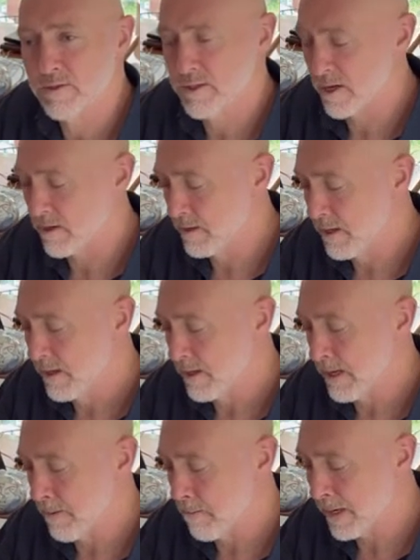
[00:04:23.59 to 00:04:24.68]
So
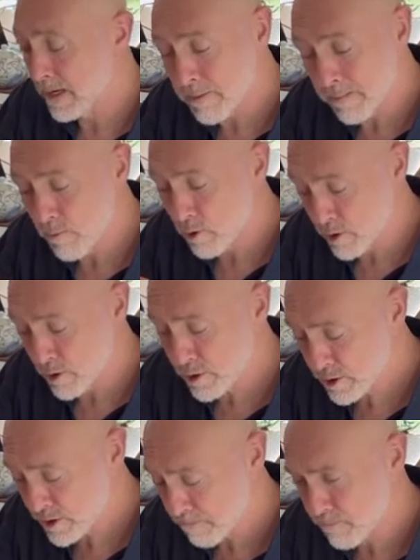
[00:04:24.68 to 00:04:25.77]
a little bit more
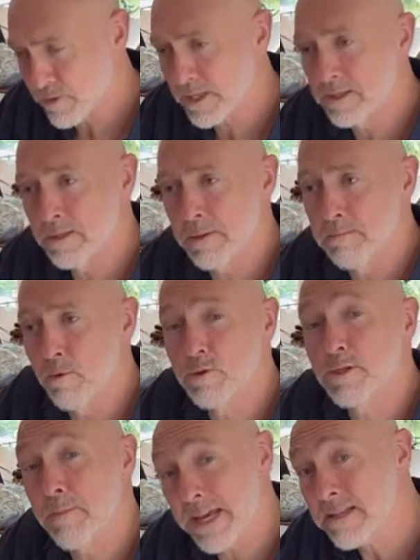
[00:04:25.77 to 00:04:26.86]
cush, a little bit more
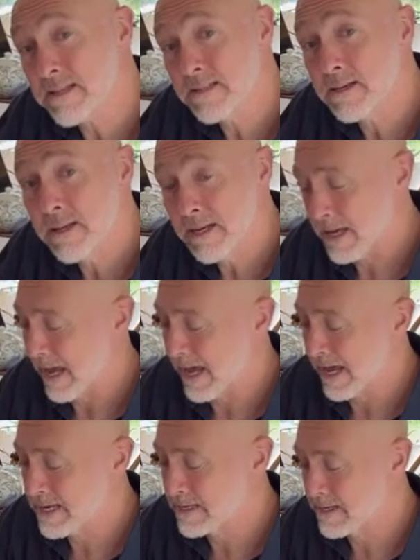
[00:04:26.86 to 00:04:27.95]
space,
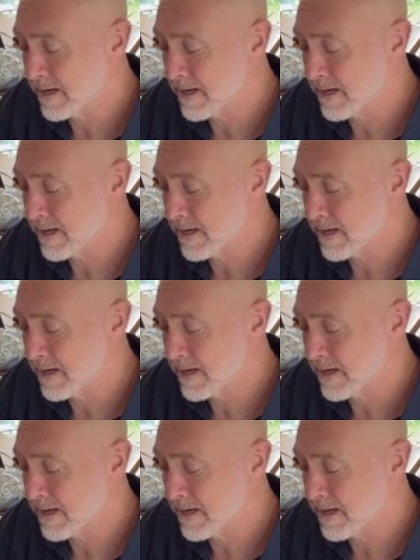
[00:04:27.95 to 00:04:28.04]
and